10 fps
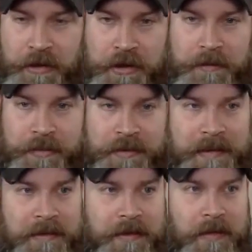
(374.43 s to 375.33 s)
you can put
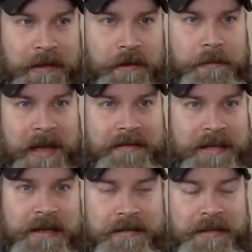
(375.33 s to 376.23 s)
things on, like a little
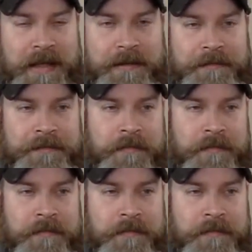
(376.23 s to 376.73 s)
basket thing.